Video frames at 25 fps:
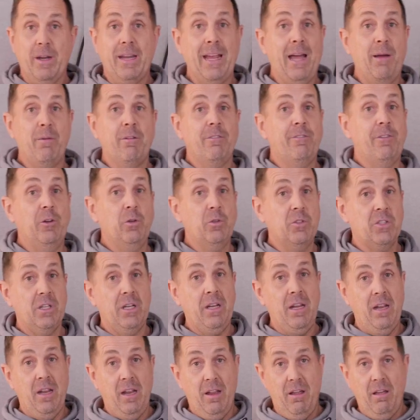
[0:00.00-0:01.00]
a carbon
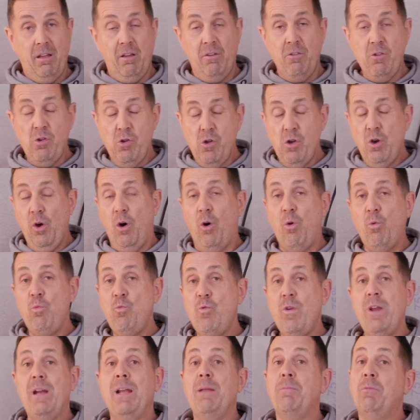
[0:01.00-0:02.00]
filter. Not
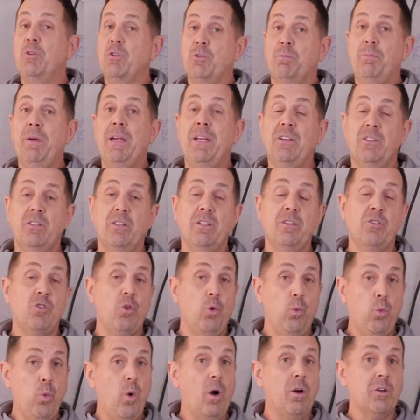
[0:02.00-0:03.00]
really much
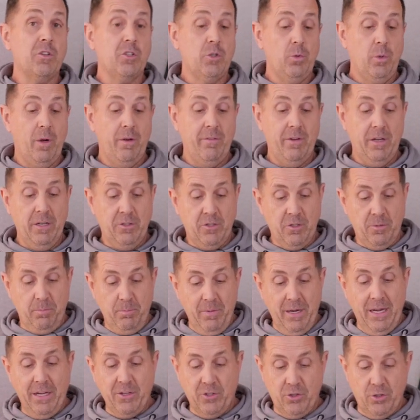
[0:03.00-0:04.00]
maintenance whatsoever. Just
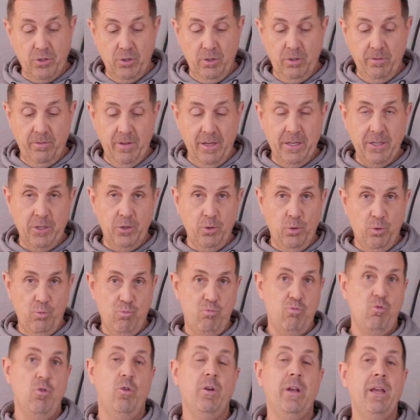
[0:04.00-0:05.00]
make sure that you're
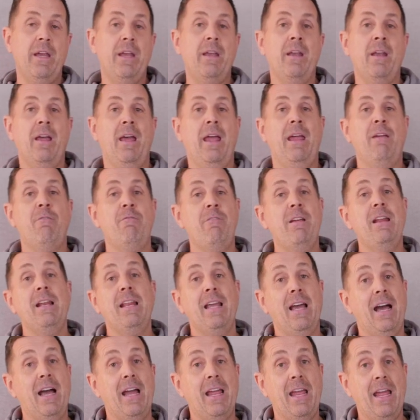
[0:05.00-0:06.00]
running a
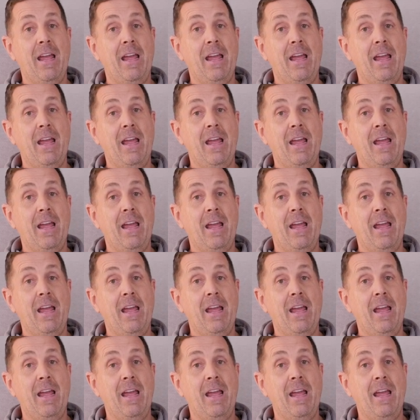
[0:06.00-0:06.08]
really high